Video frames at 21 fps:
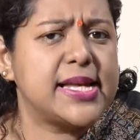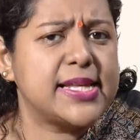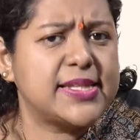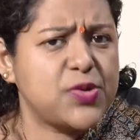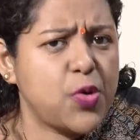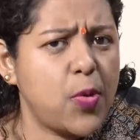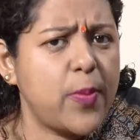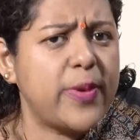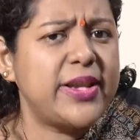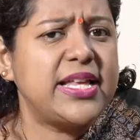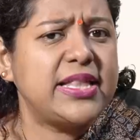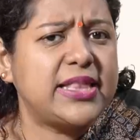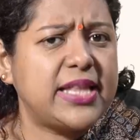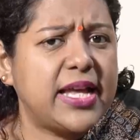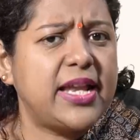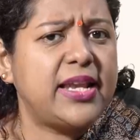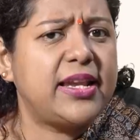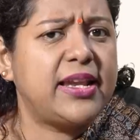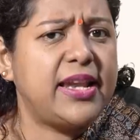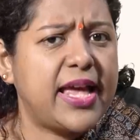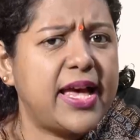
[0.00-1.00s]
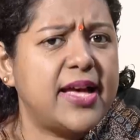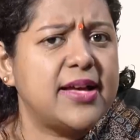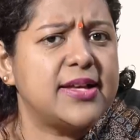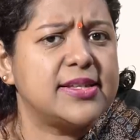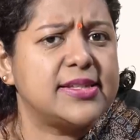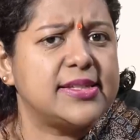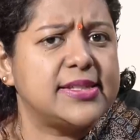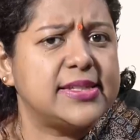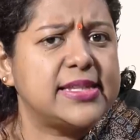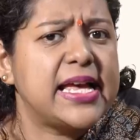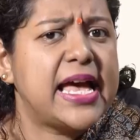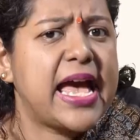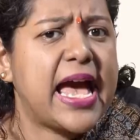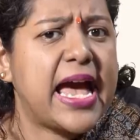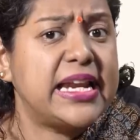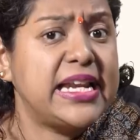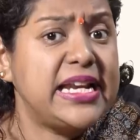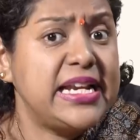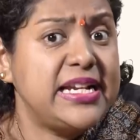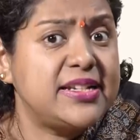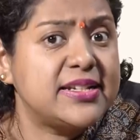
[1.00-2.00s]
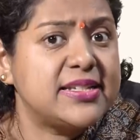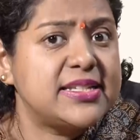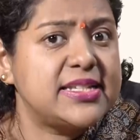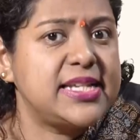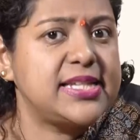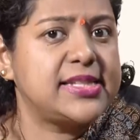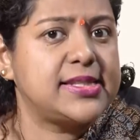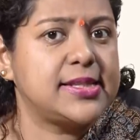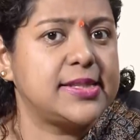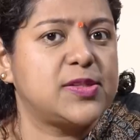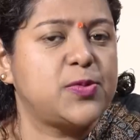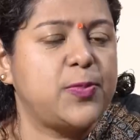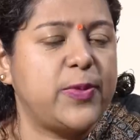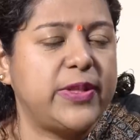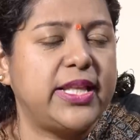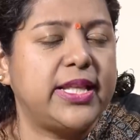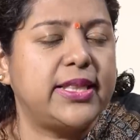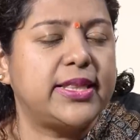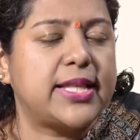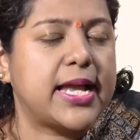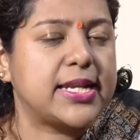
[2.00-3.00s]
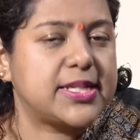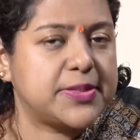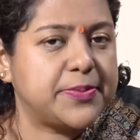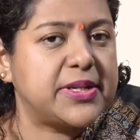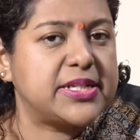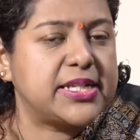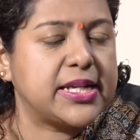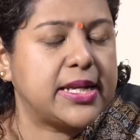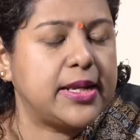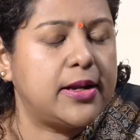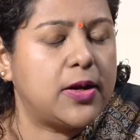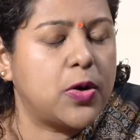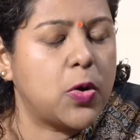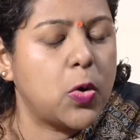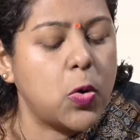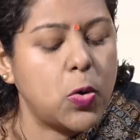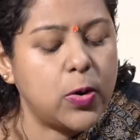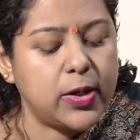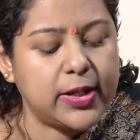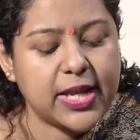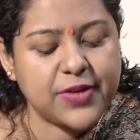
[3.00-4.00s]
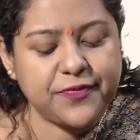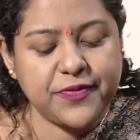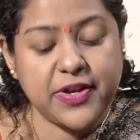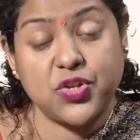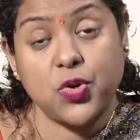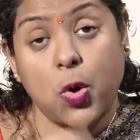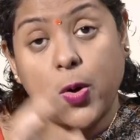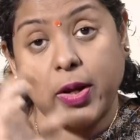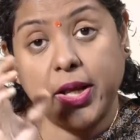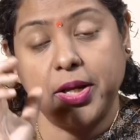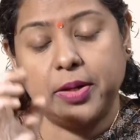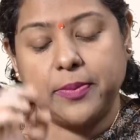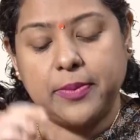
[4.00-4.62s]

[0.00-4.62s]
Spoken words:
there are so many thin layers and interstices within that particular whole that we are talking